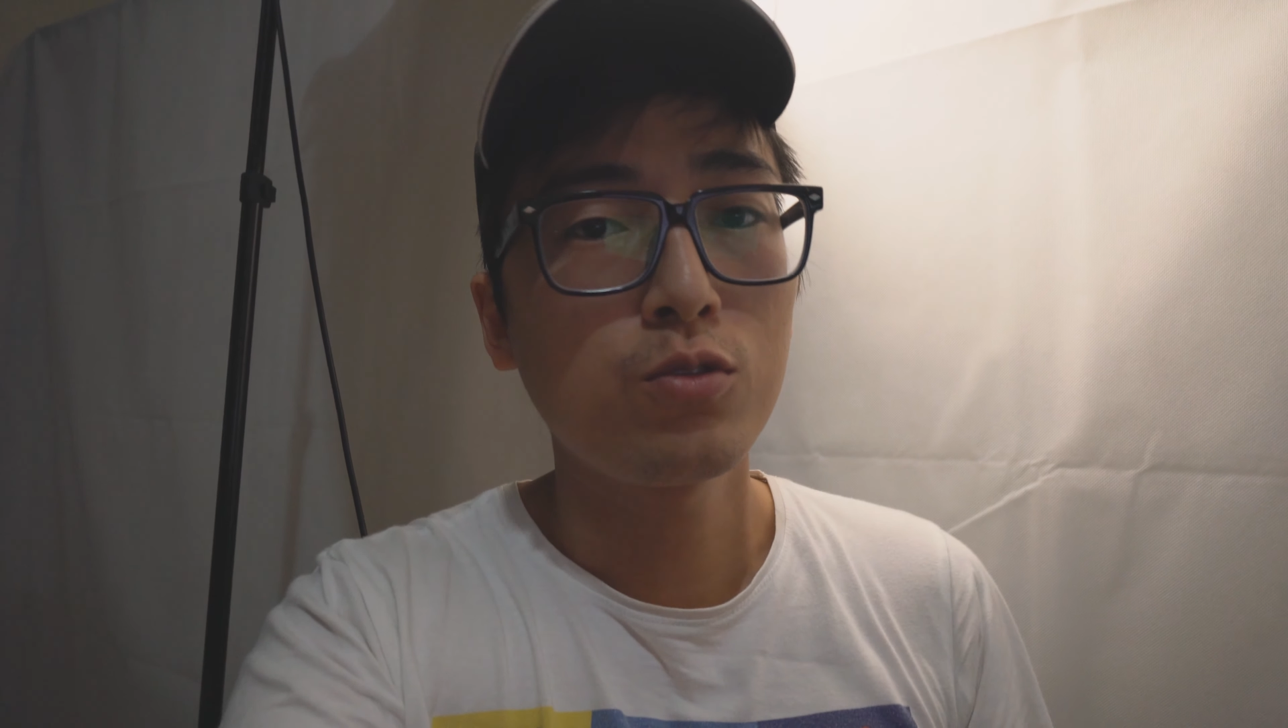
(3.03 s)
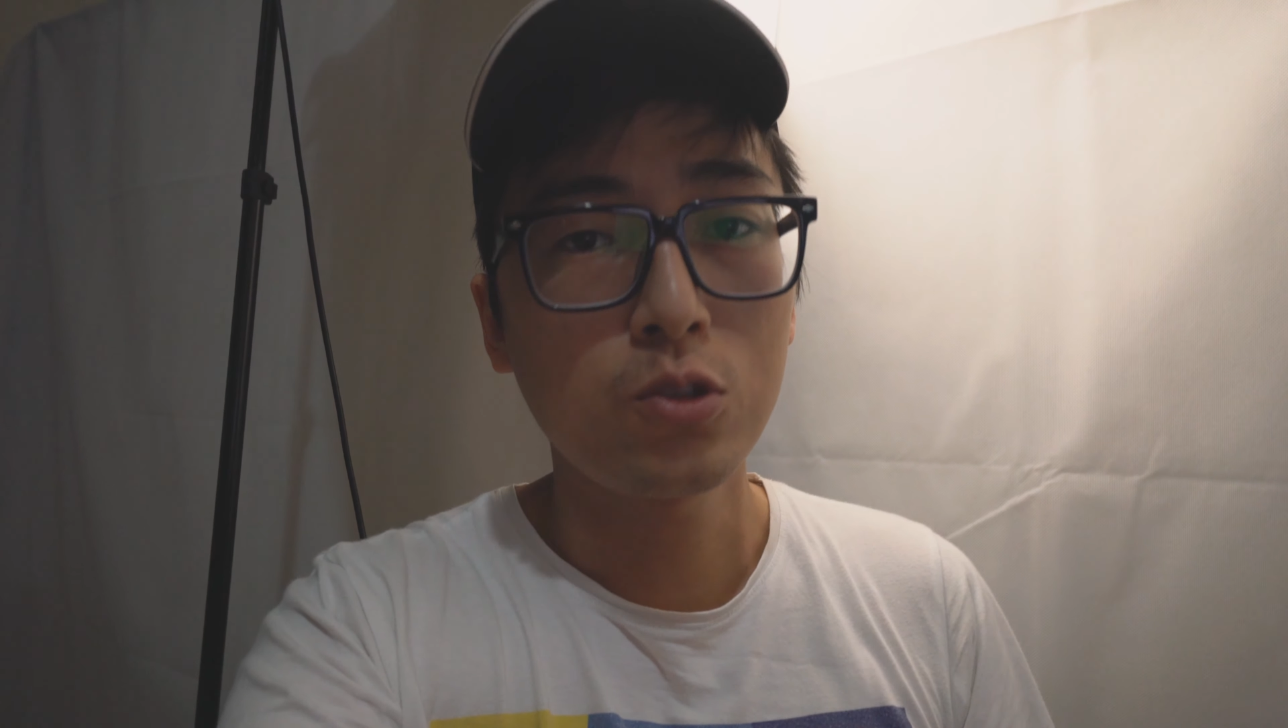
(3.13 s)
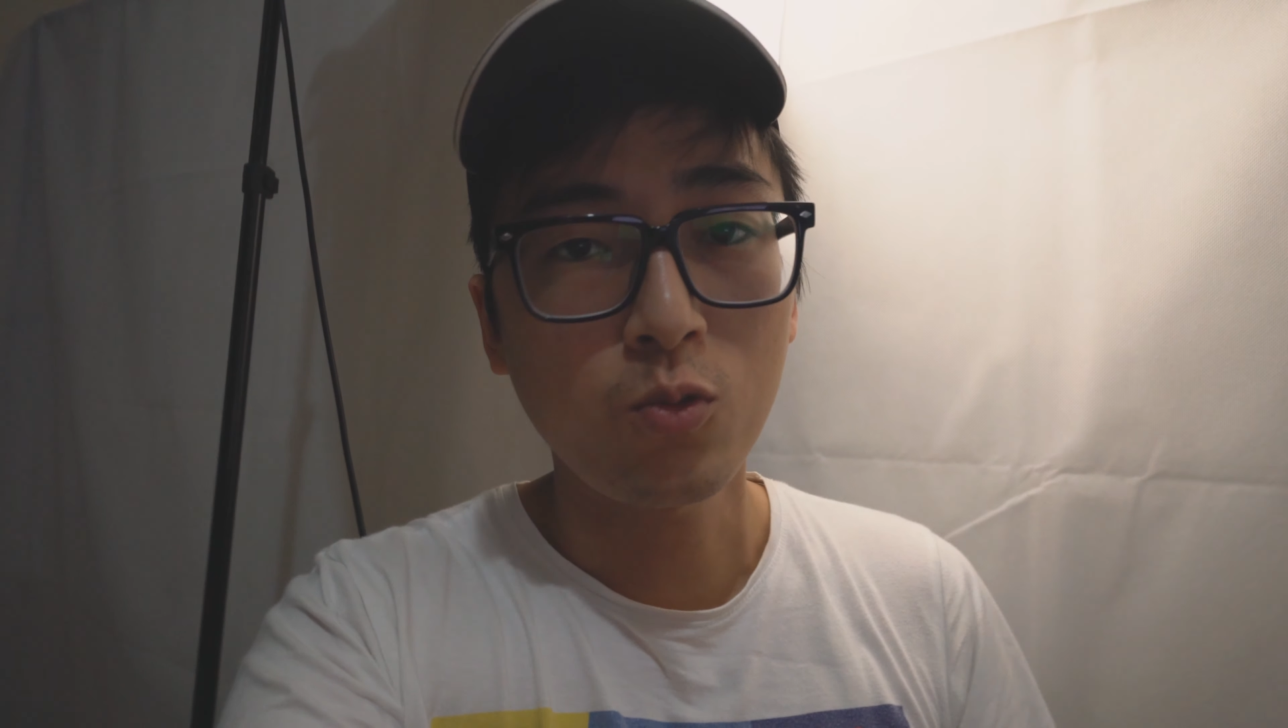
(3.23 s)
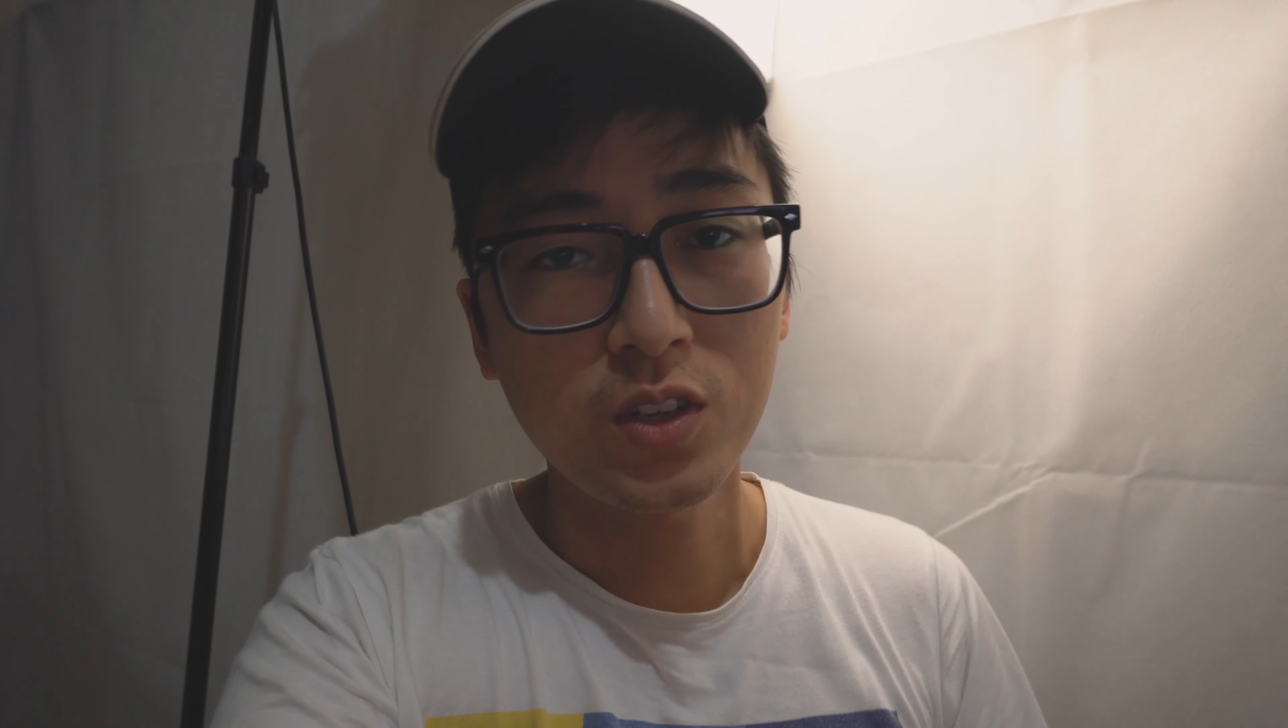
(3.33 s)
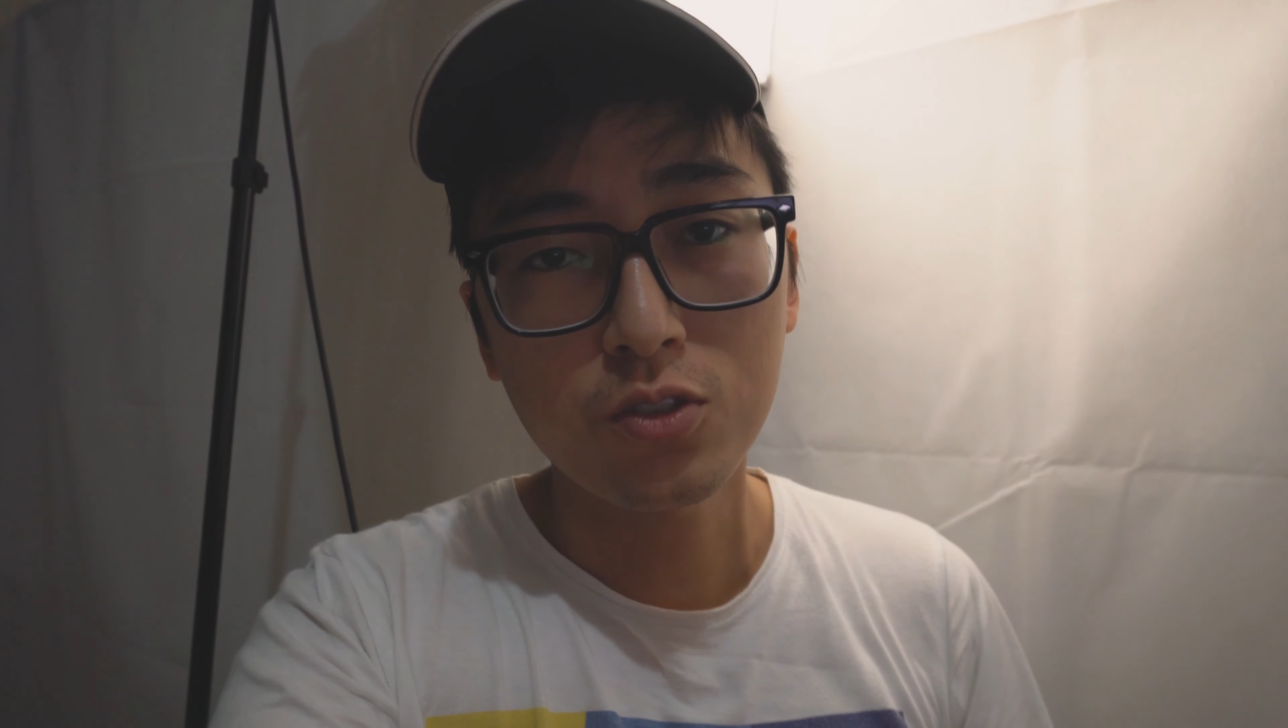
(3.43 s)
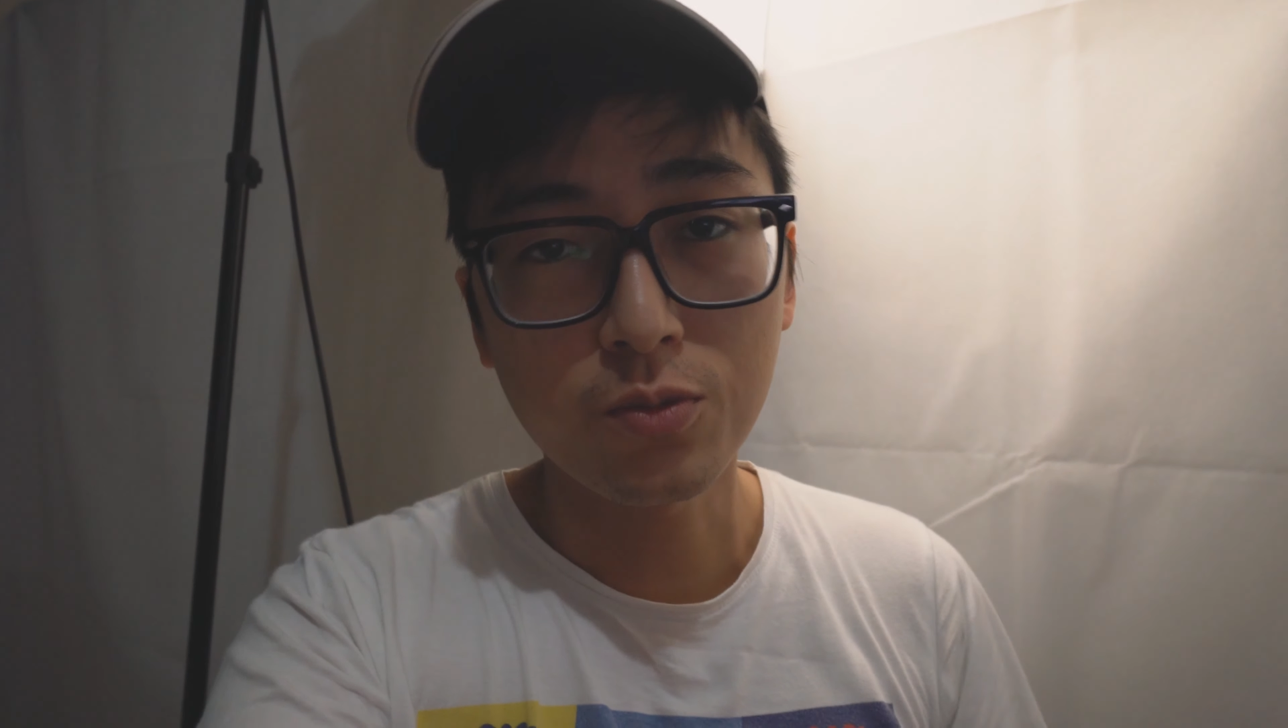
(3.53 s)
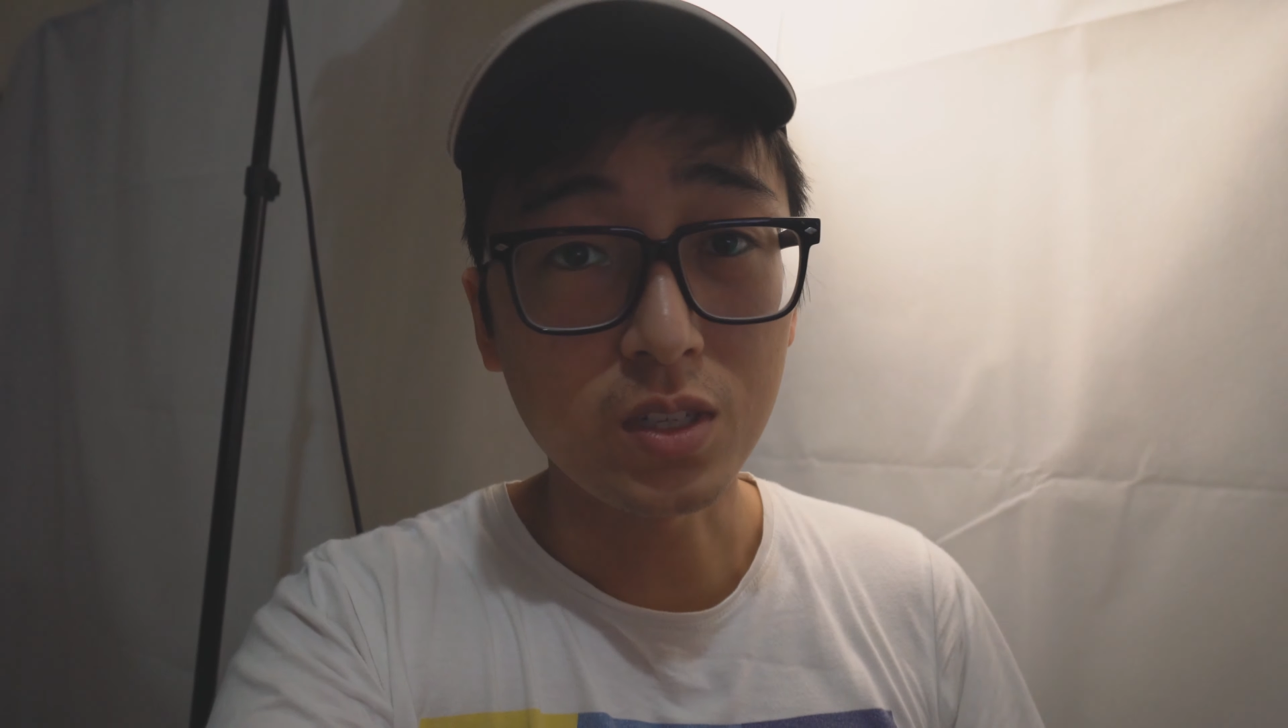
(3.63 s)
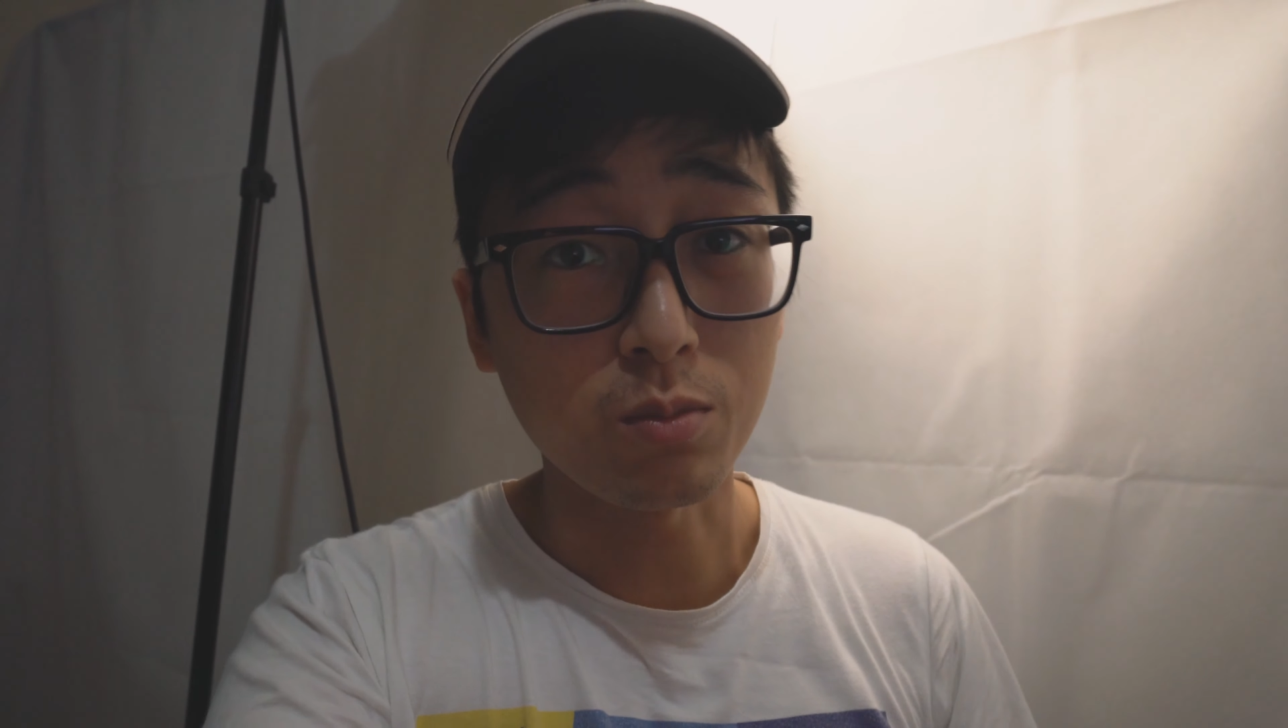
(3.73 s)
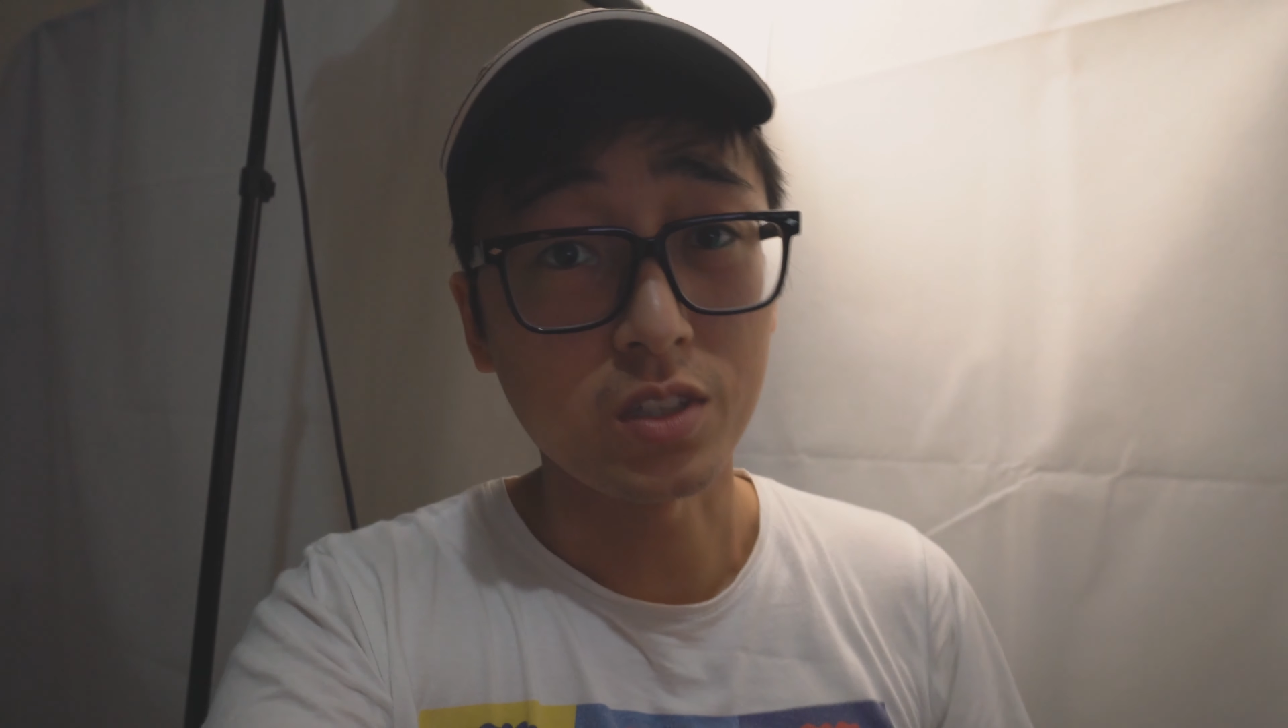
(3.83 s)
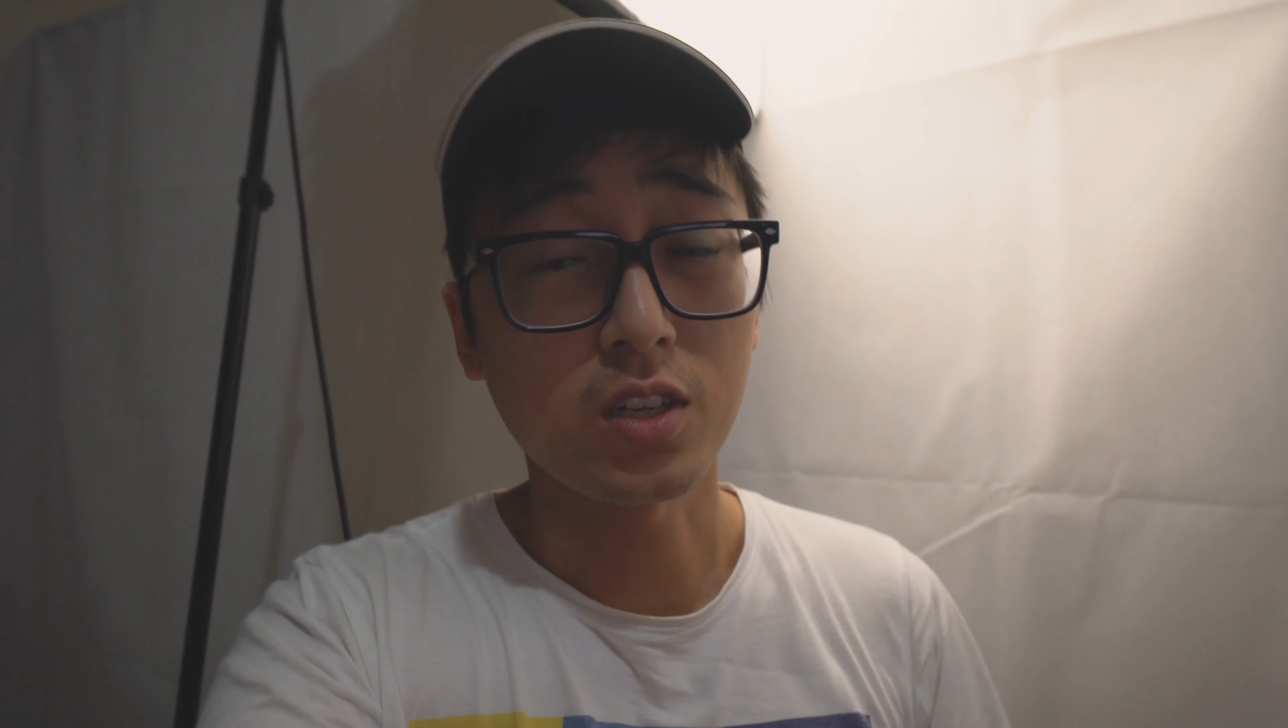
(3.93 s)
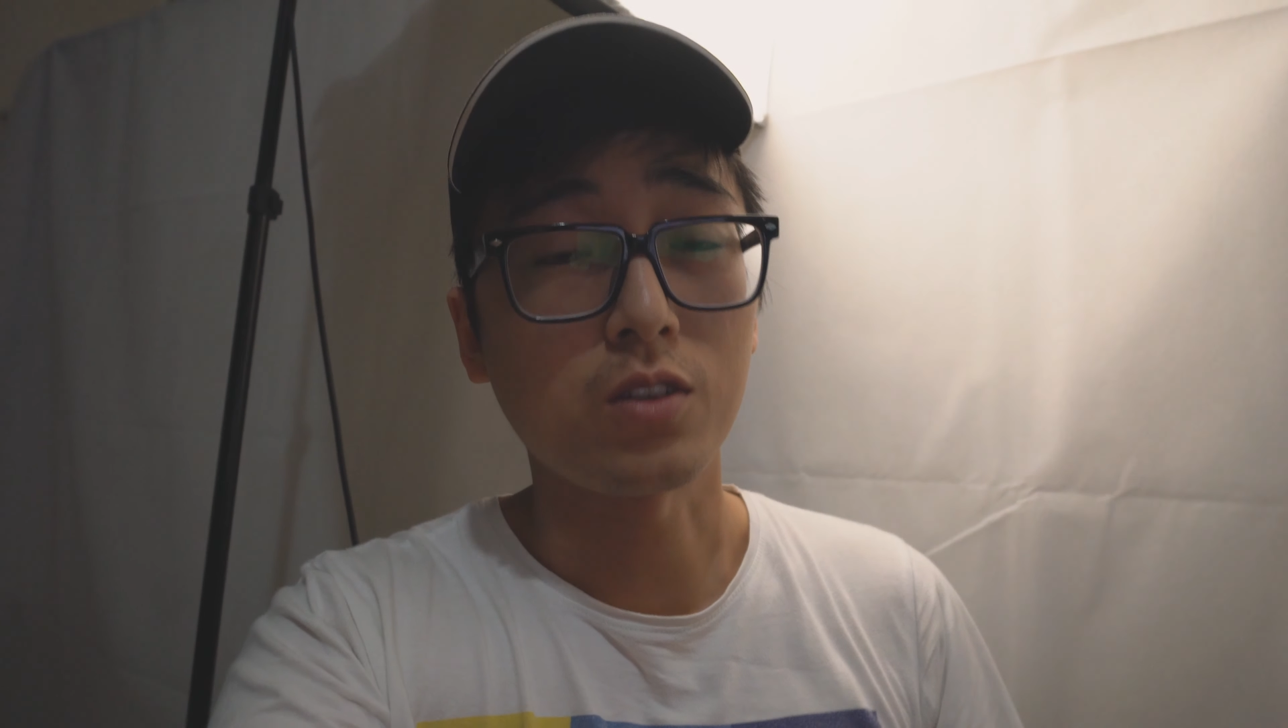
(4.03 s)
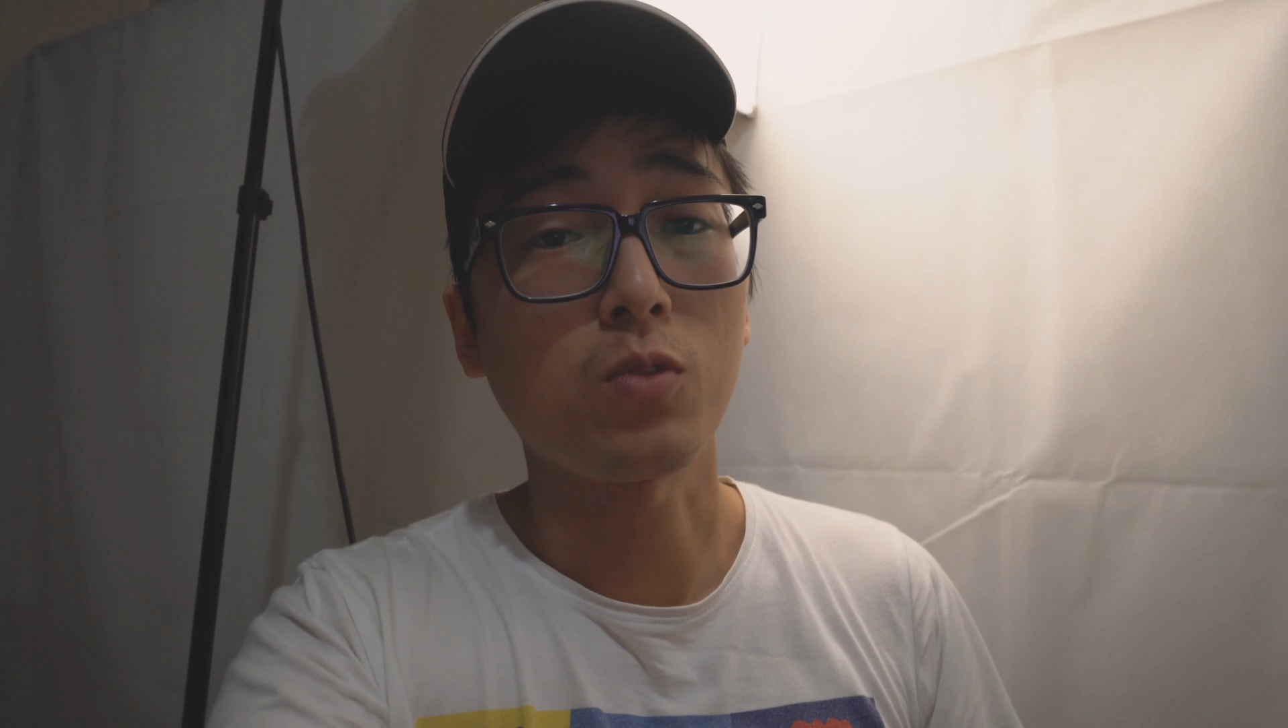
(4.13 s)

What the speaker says: 22mm